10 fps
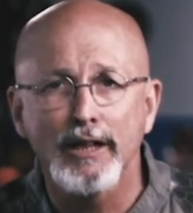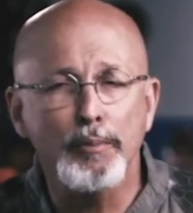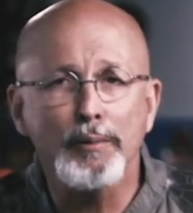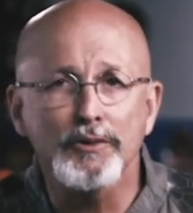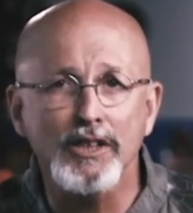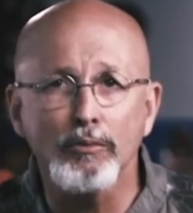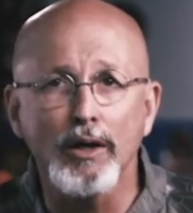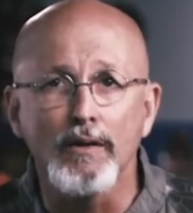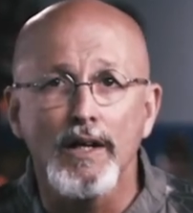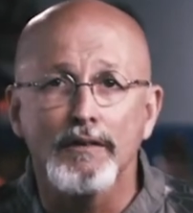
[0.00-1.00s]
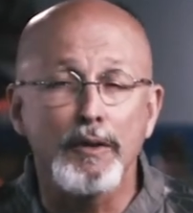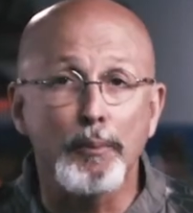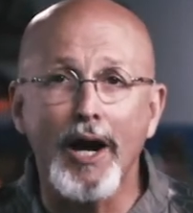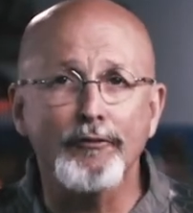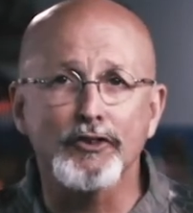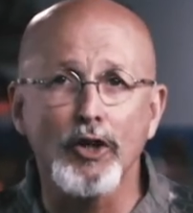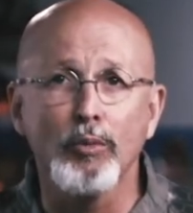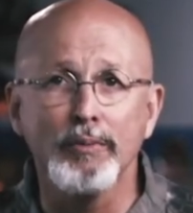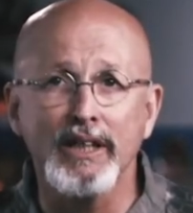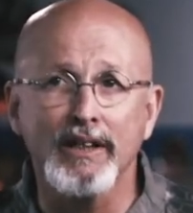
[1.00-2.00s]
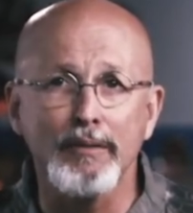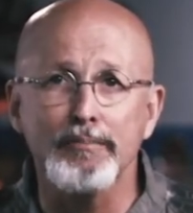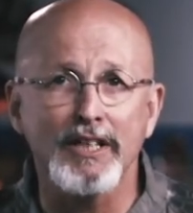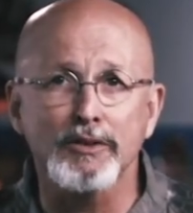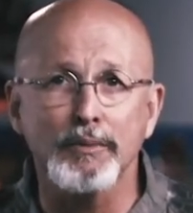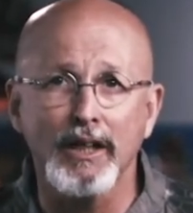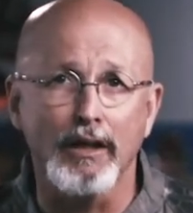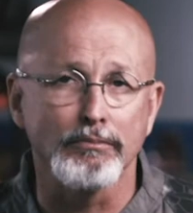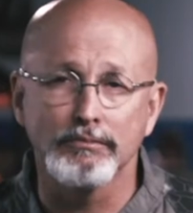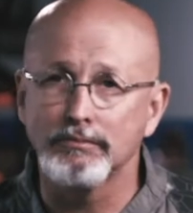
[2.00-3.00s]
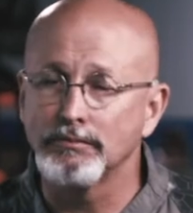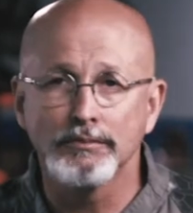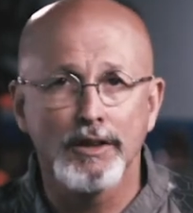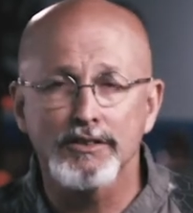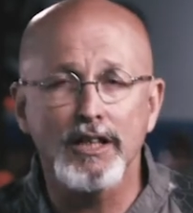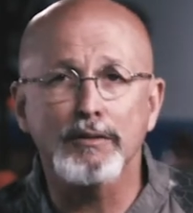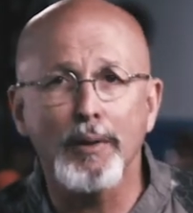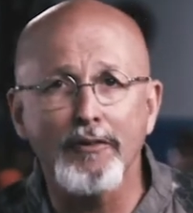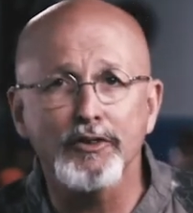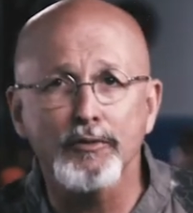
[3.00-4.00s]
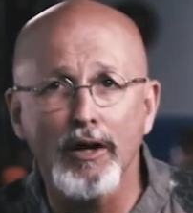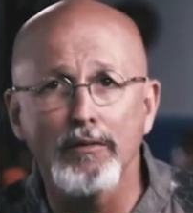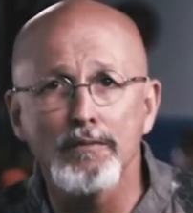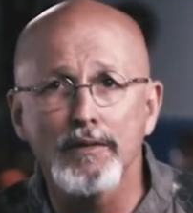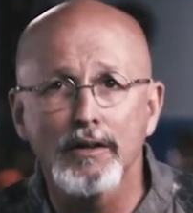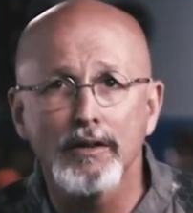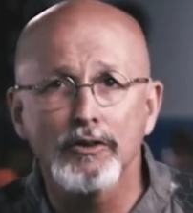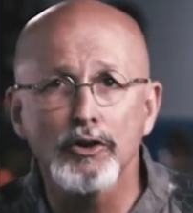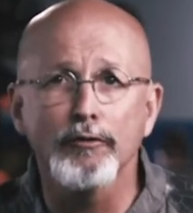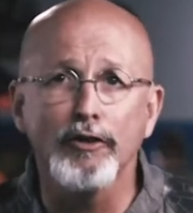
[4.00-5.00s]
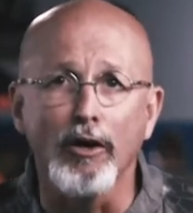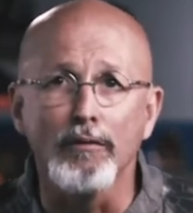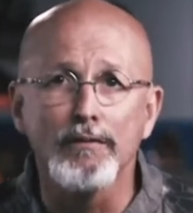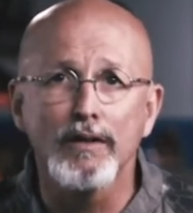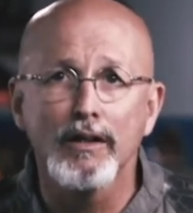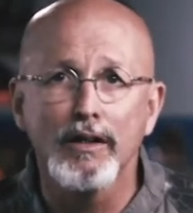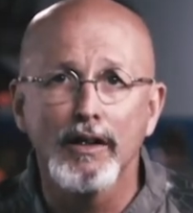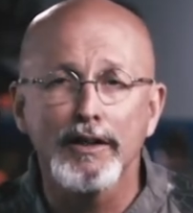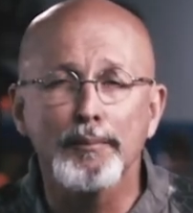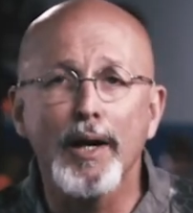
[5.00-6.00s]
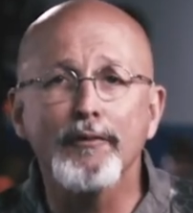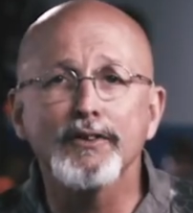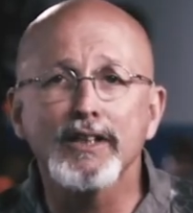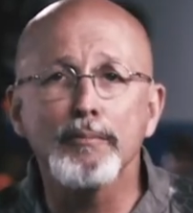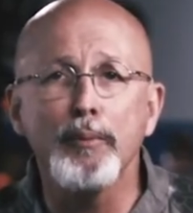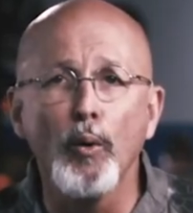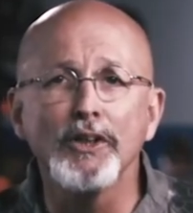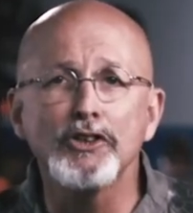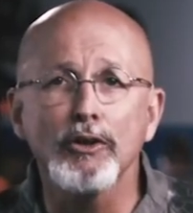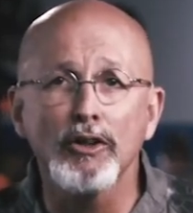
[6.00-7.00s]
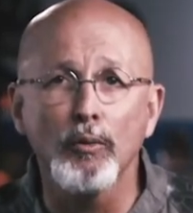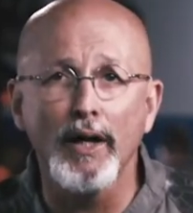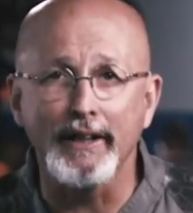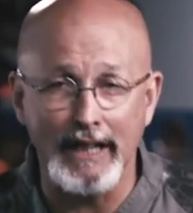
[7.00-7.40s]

And people say, "Well, the prophet told me and it messed me up." It's not the prophet's fault. It's your fault. The prophet can point you in a way.